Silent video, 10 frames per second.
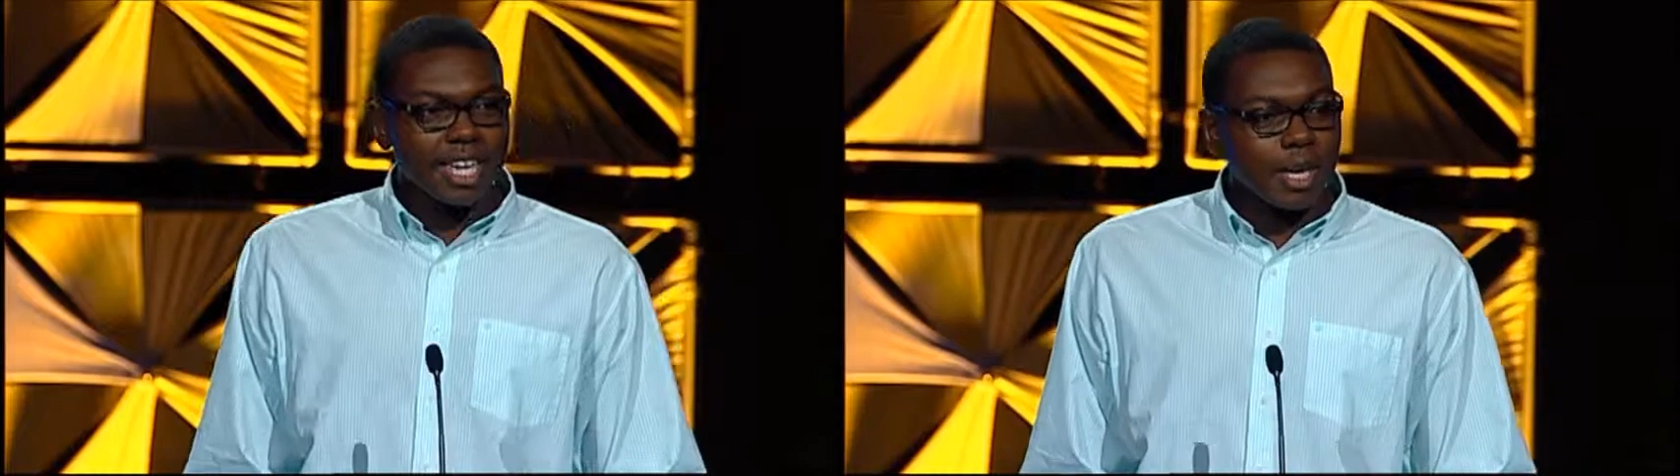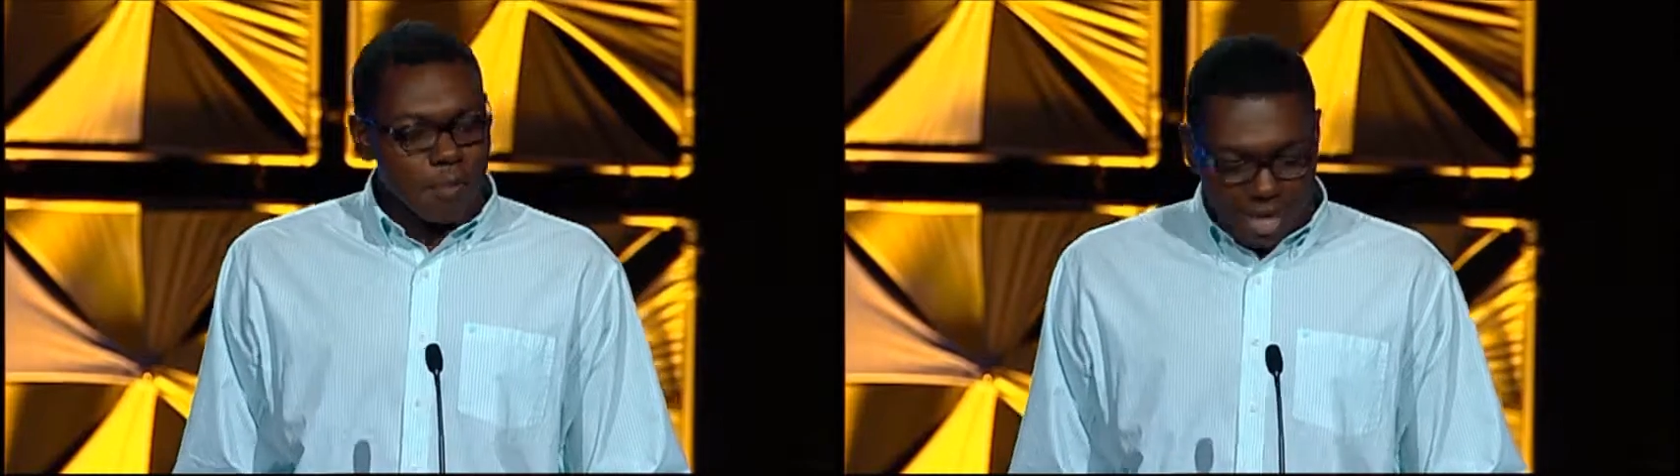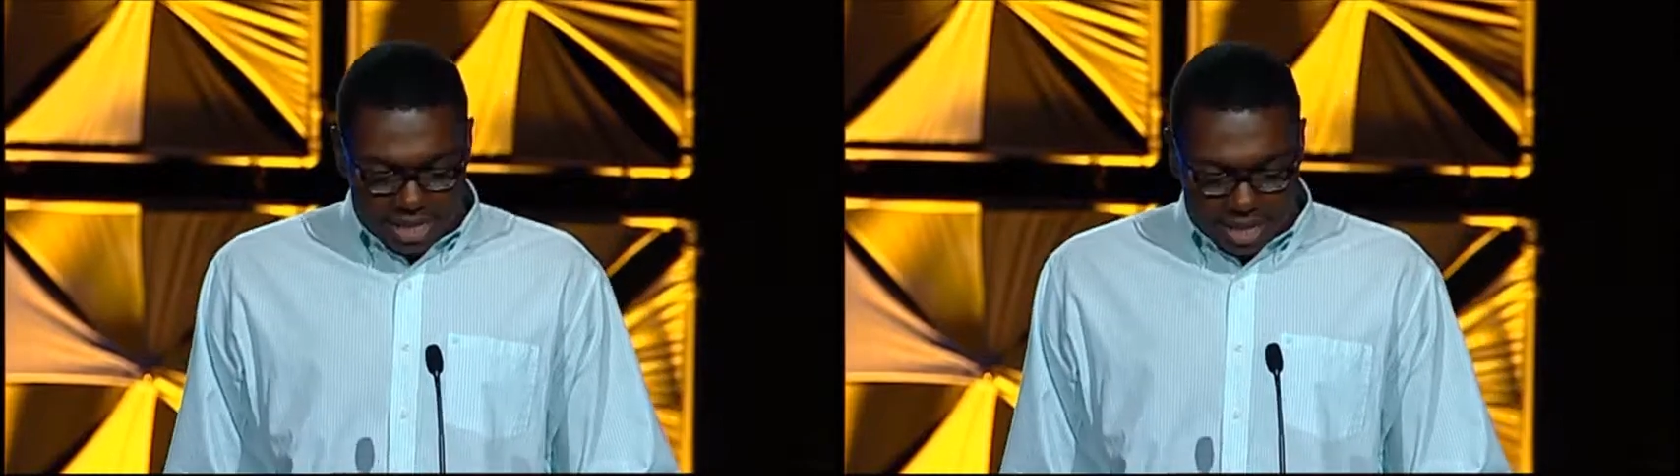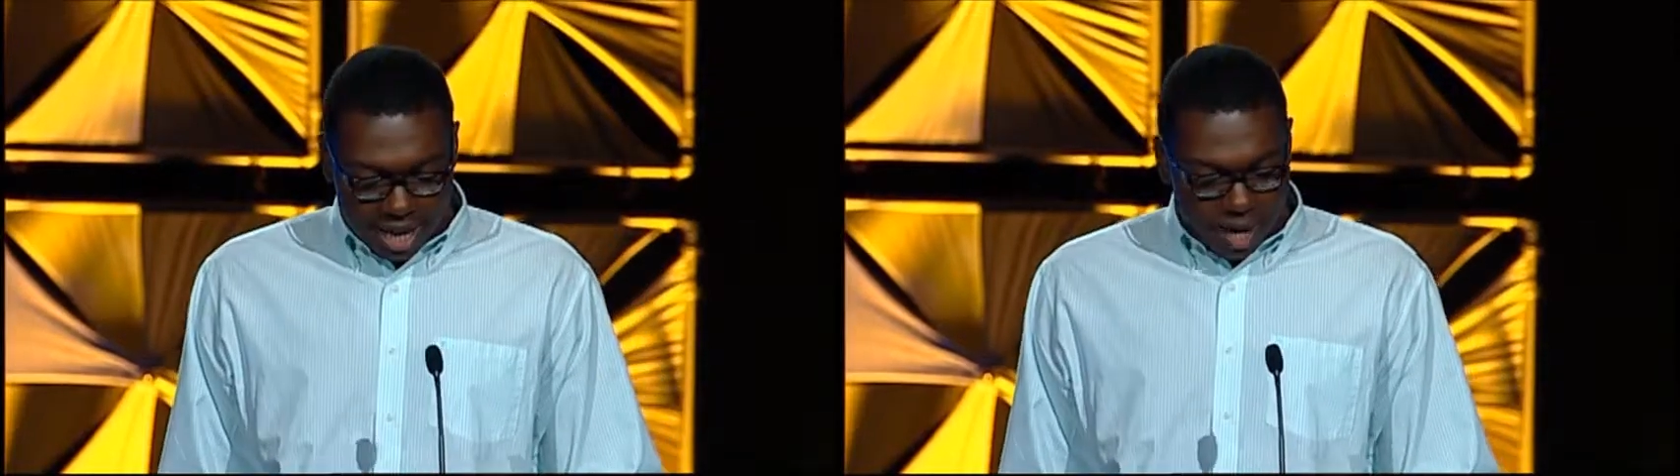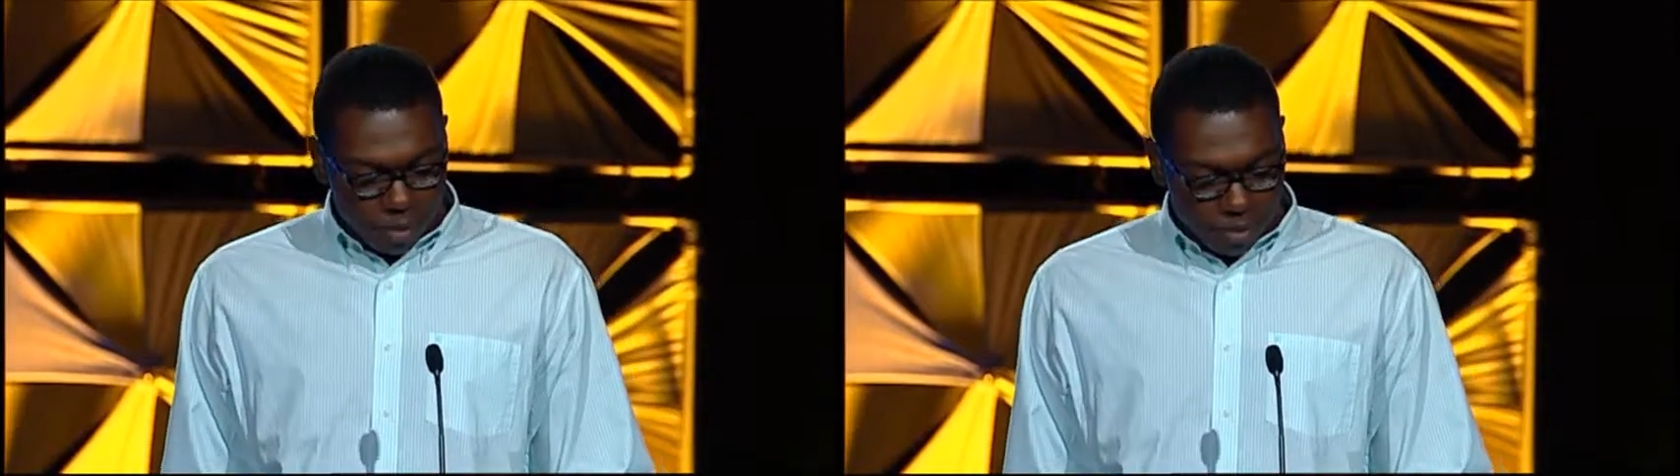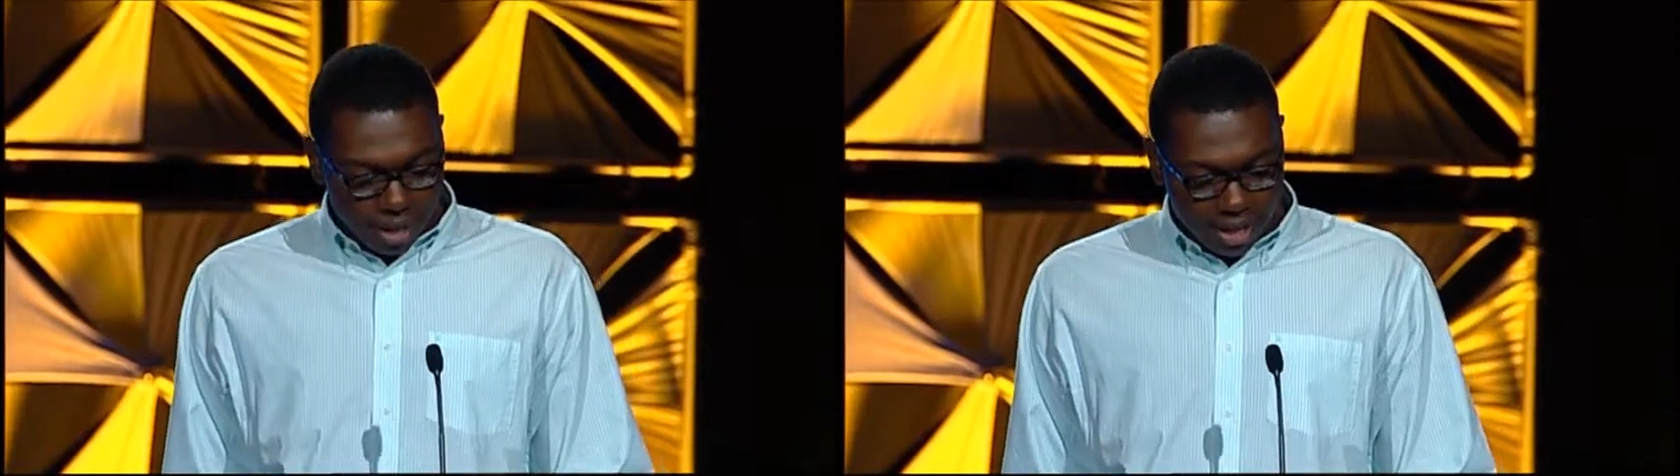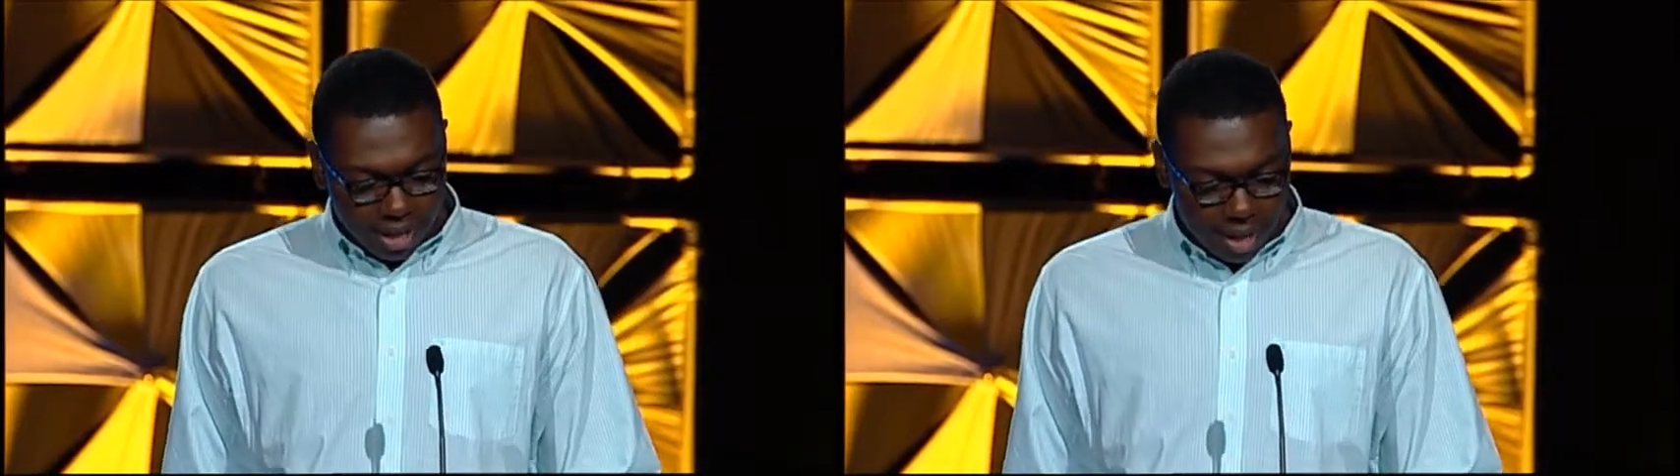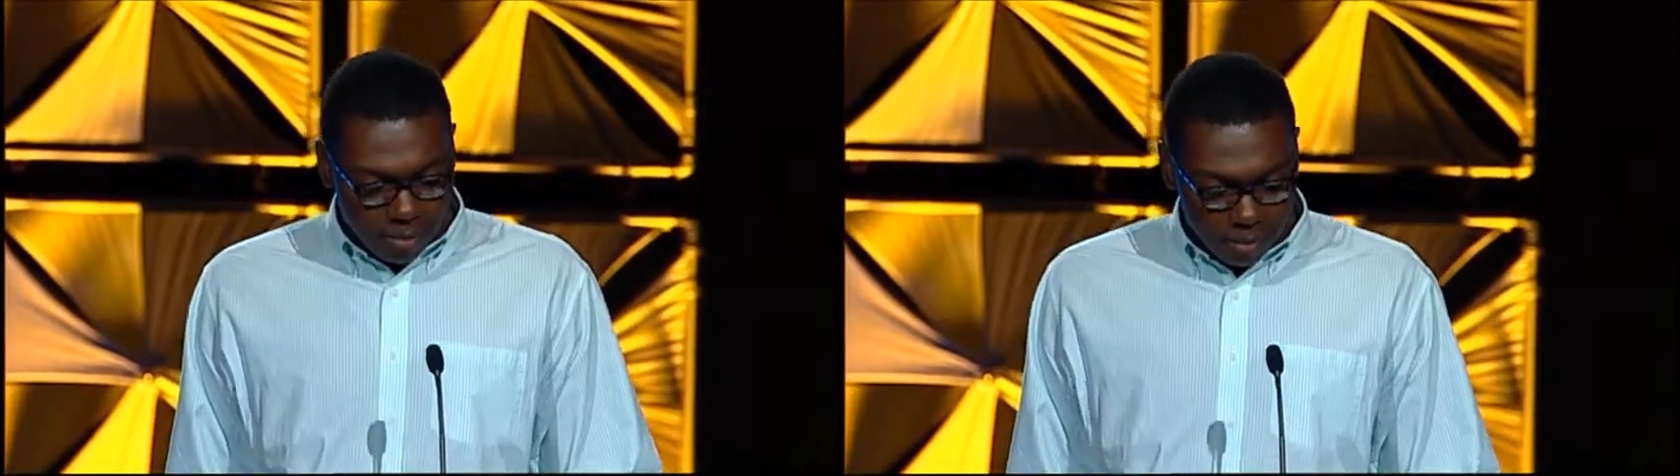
has allowed me